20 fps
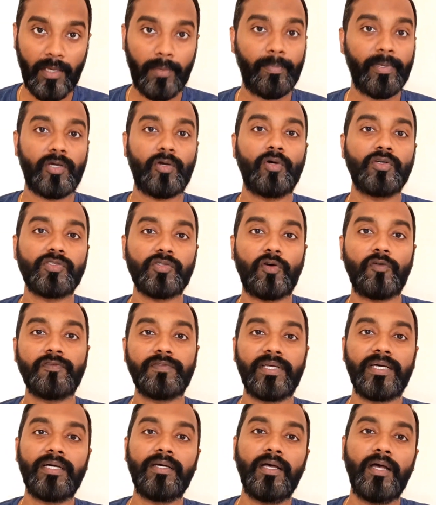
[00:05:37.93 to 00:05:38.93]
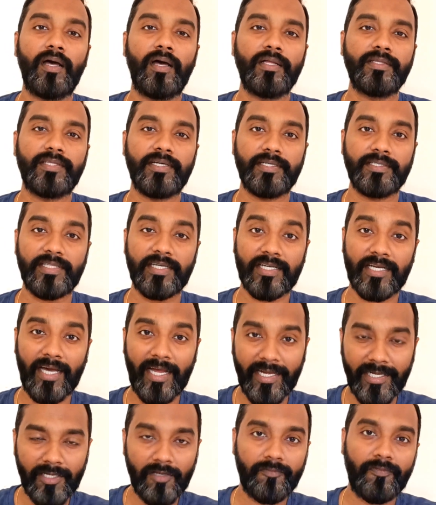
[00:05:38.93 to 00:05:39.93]
because of the
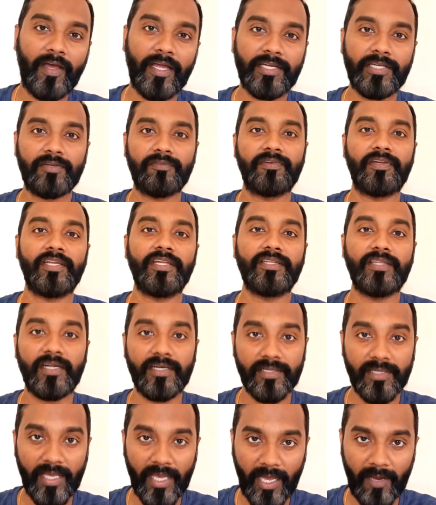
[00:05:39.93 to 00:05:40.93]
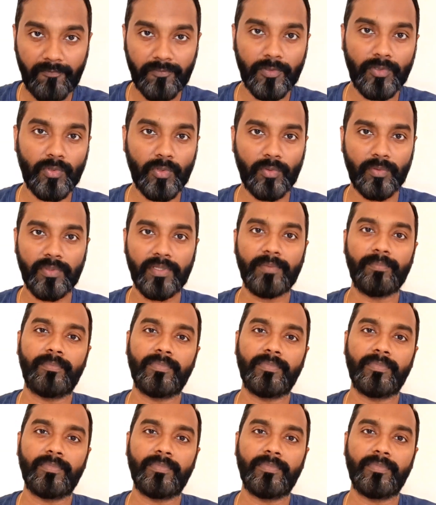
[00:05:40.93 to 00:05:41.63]
kind of activity that they have to do.